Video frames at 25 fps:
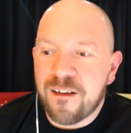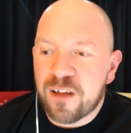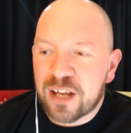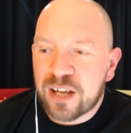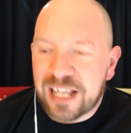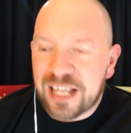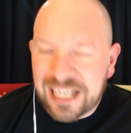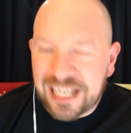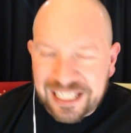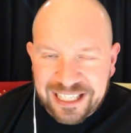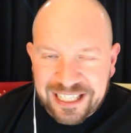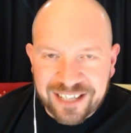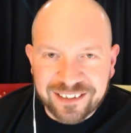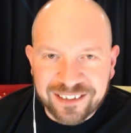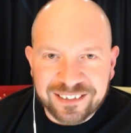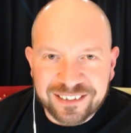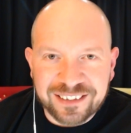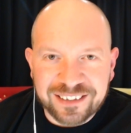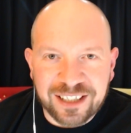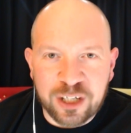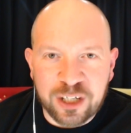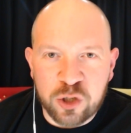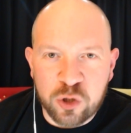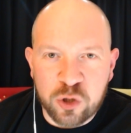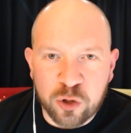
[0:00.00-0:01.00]
clear
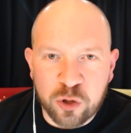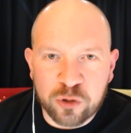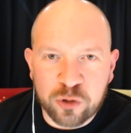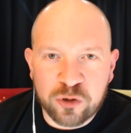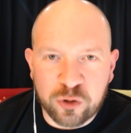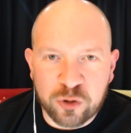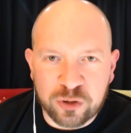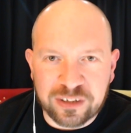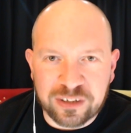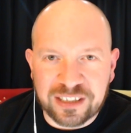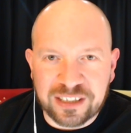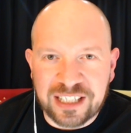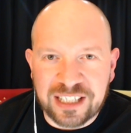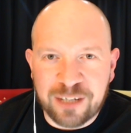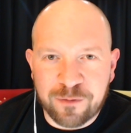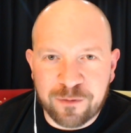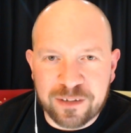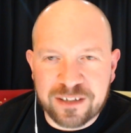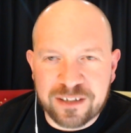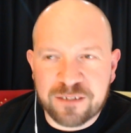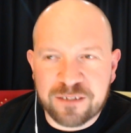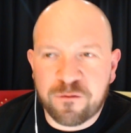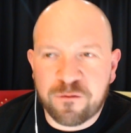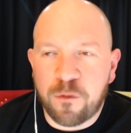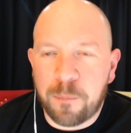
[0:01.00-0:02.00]
and not just leave
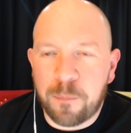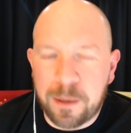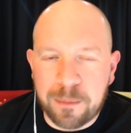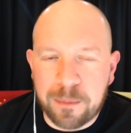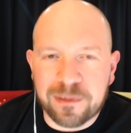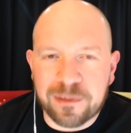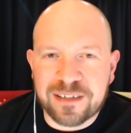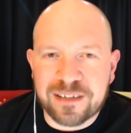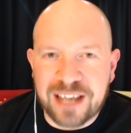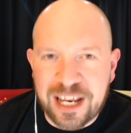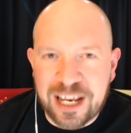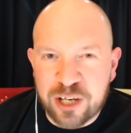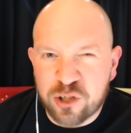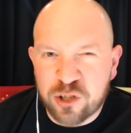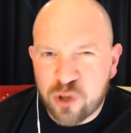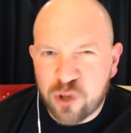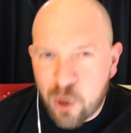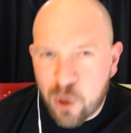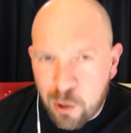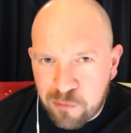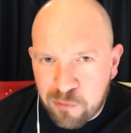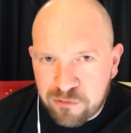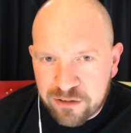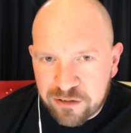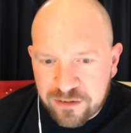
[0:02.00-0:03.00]
it for people to
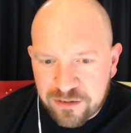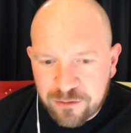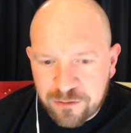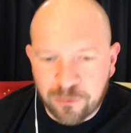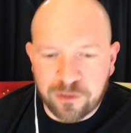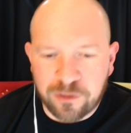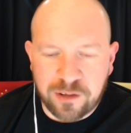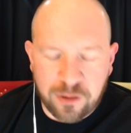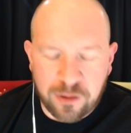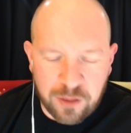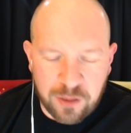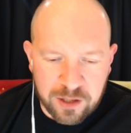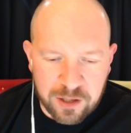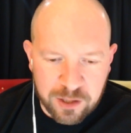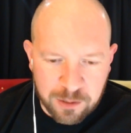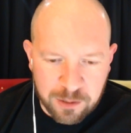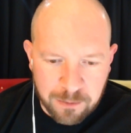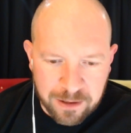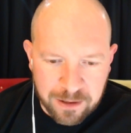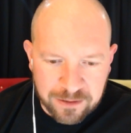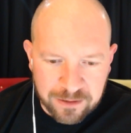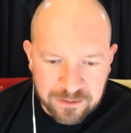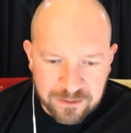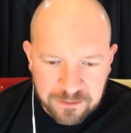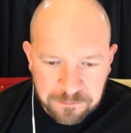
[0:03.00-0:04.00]
interpret what they think you
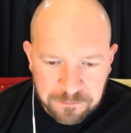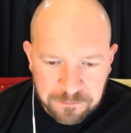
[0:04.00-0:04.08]
meant.